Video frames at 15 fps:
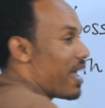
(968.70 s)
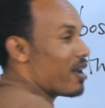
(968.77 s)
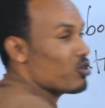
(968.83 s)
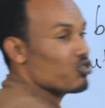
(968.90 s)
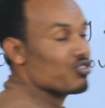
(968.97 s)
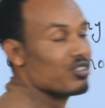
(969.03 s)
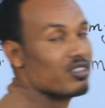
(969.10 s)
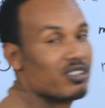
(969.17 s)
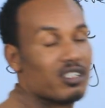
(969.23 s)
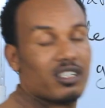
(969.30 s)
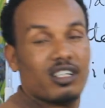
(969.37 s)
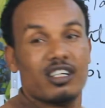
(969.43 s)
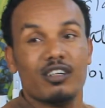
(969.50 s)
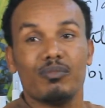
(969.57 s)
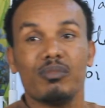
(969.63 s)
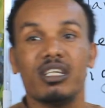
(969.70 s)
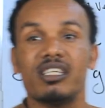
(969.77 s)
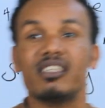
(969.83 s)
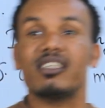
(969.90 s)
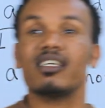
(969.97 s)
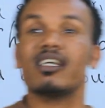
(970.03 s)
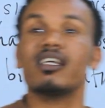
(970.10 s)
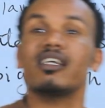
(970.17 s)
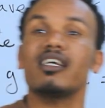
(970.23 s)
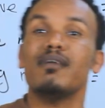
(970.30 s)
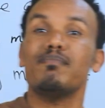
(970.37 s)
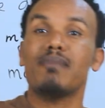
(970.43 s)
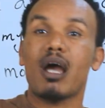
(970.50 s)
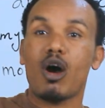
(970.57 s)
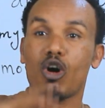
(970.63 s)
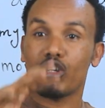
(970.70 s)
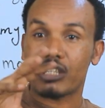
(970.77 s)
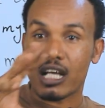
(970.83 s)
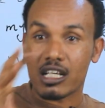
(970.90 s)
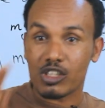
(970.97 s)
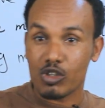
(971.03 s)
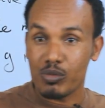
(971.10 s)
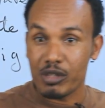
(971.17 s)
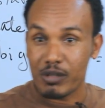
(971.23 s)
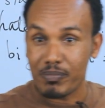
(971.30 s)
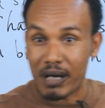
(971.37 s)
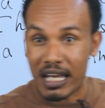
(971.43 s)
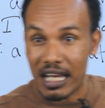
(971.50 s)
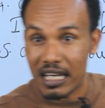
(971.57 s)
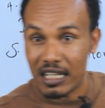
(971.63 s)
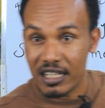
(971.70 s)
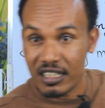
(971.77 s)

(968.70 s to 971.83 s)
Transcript: mouths. Mr. Yemmyot Aso Minibalan.